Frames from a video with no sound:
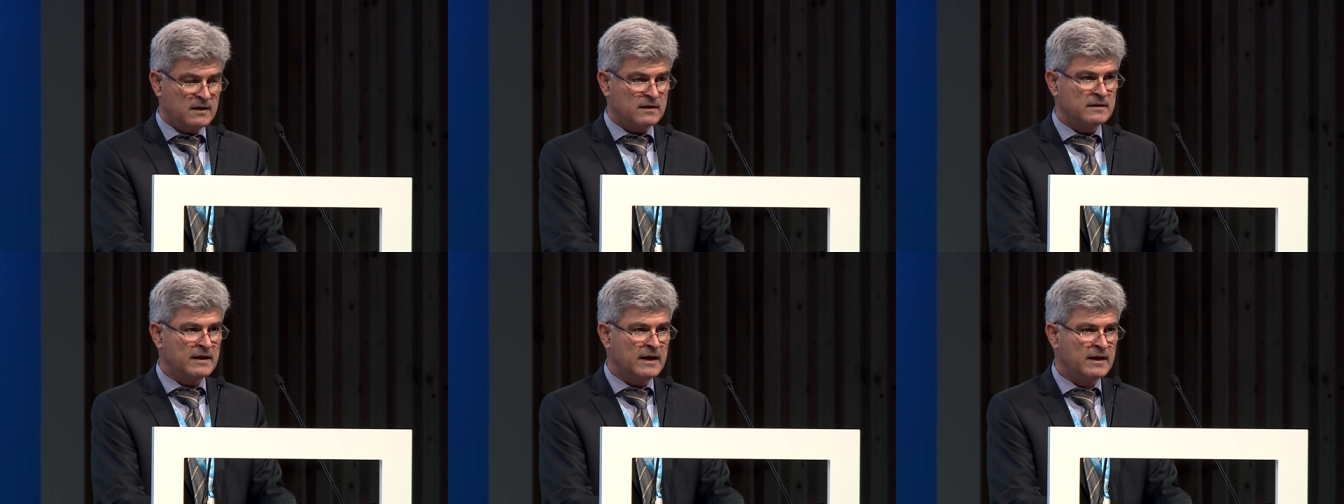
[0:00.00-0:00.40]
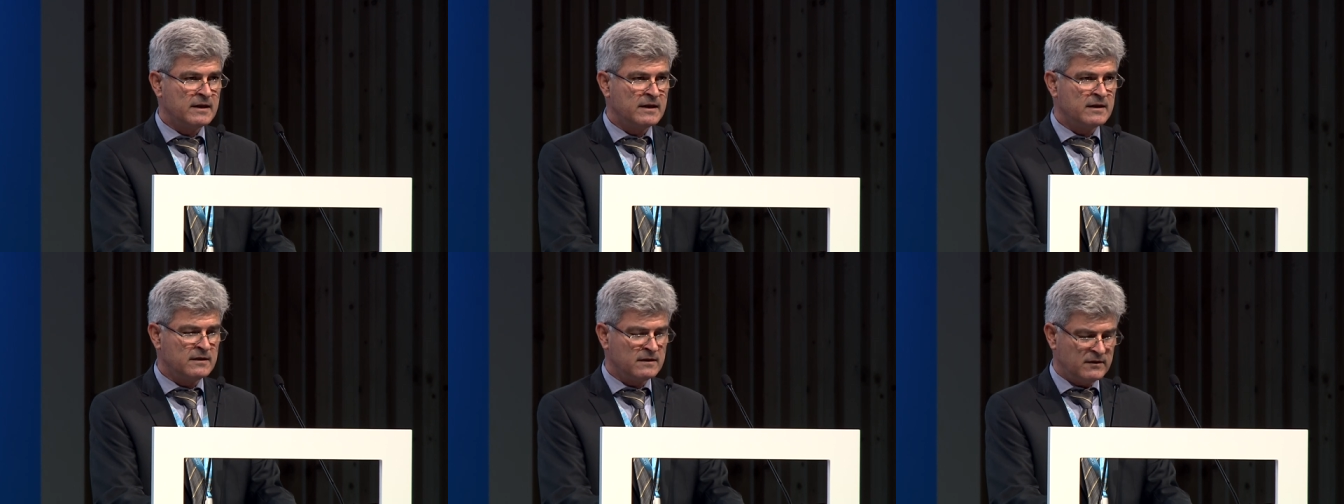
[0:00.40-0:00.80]

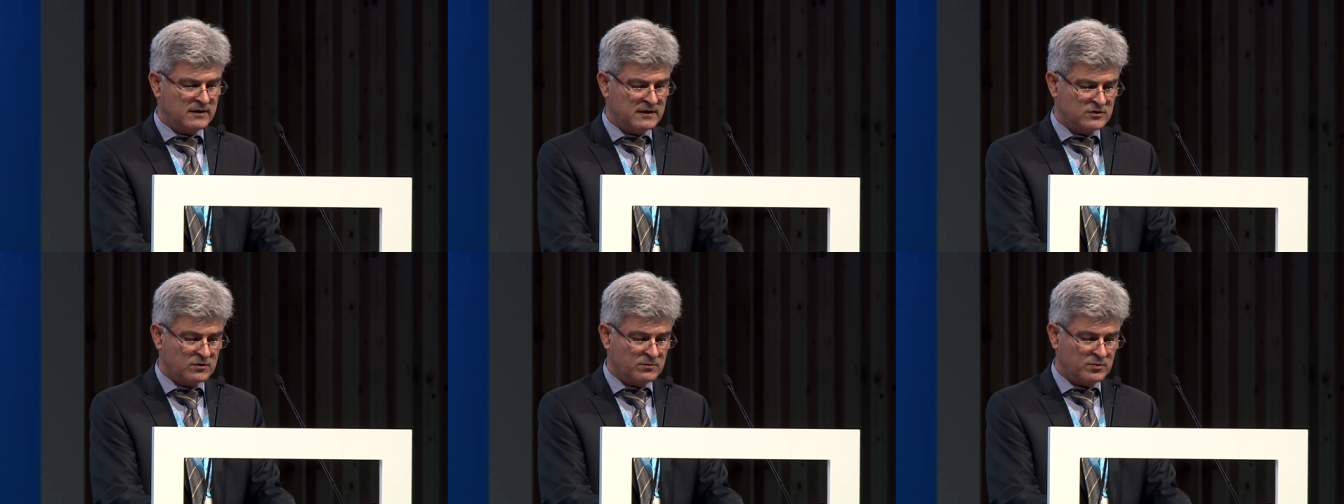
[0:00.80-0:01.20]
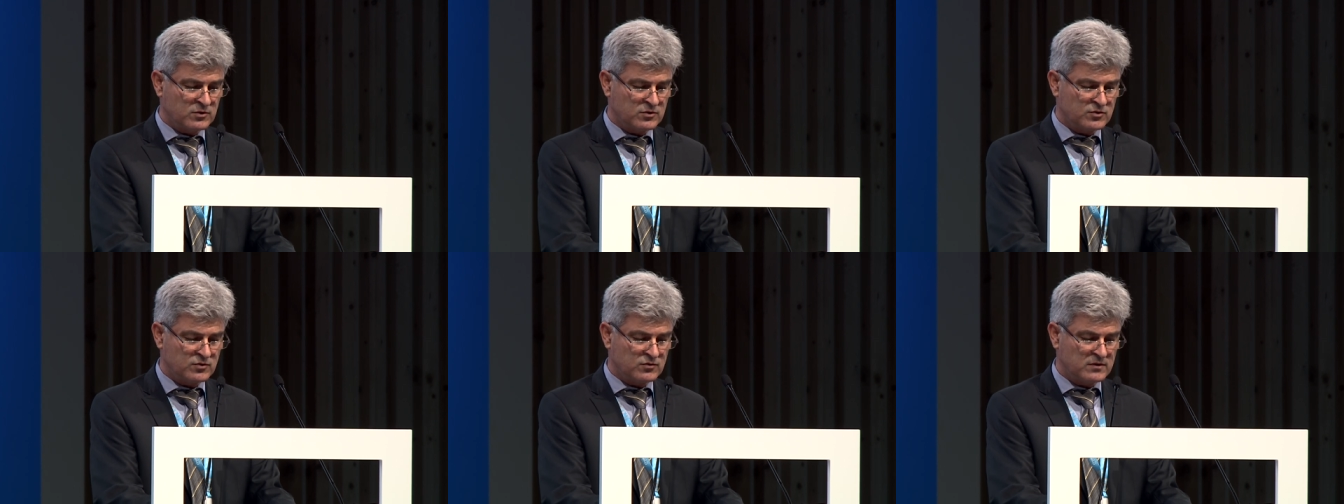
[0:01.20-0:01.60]
Taking this
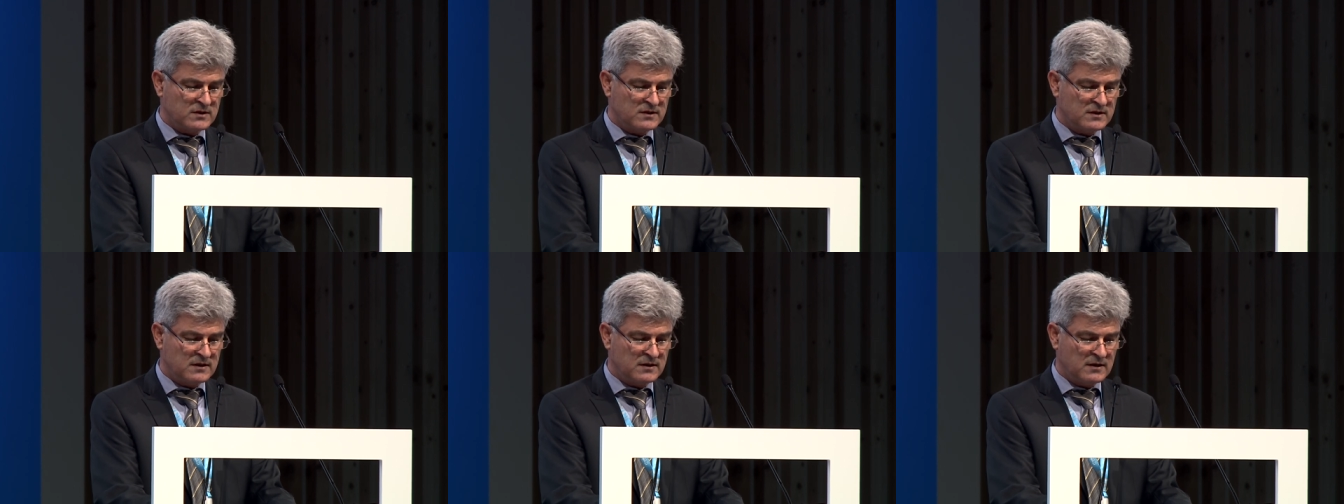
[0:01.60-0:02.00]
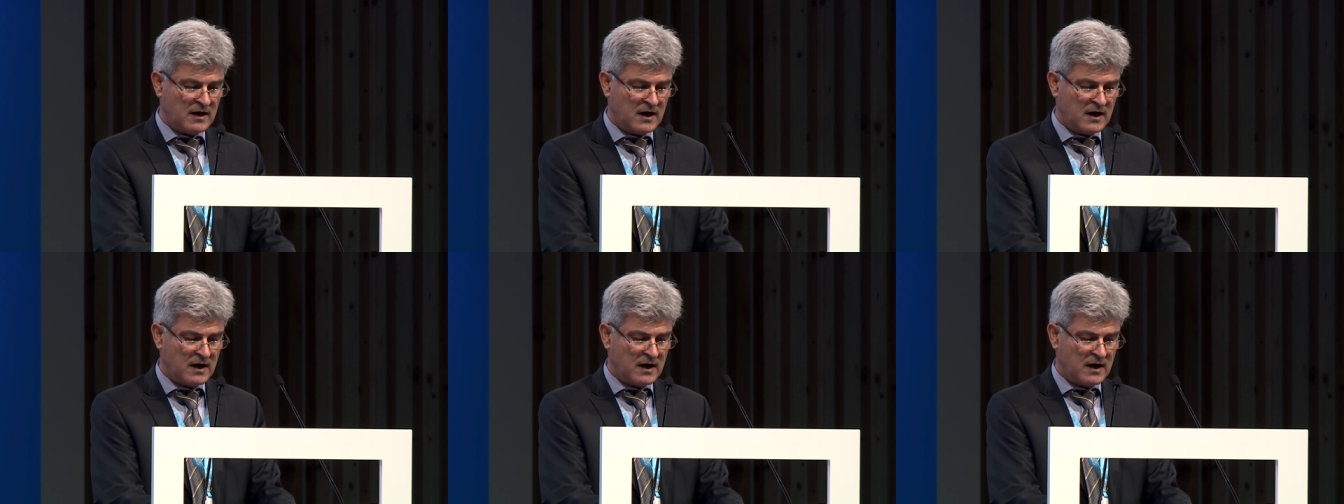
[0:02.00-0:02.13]
opportunity,